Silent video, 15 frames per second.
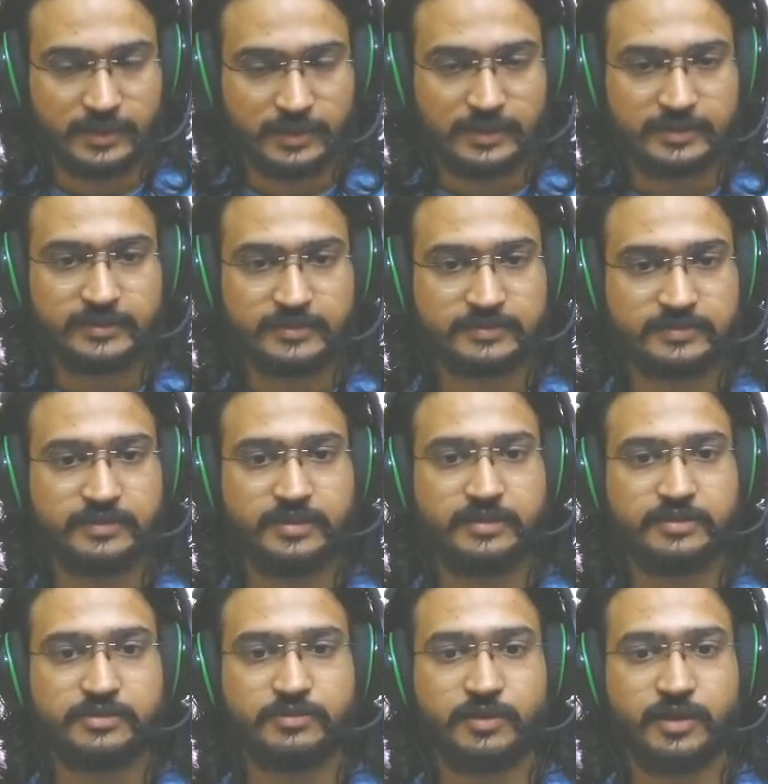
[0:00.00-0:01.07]
This
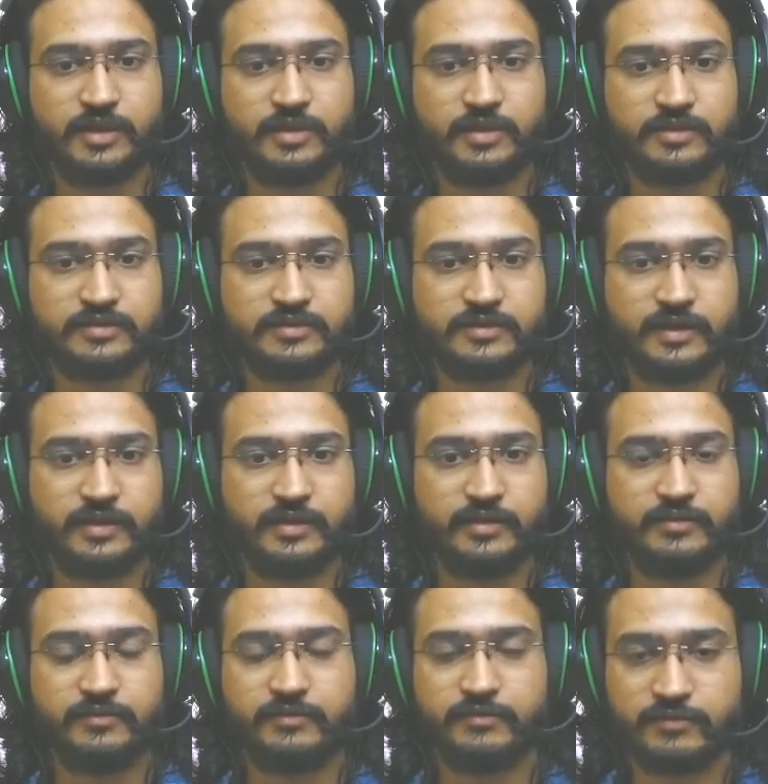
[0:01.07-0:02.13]
needs to understand
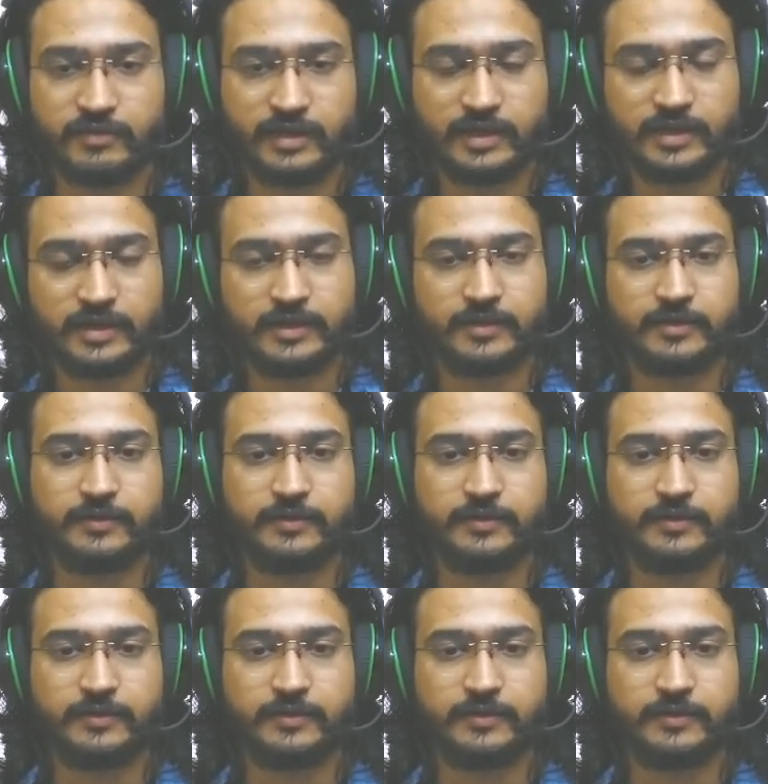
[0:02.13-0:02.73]
where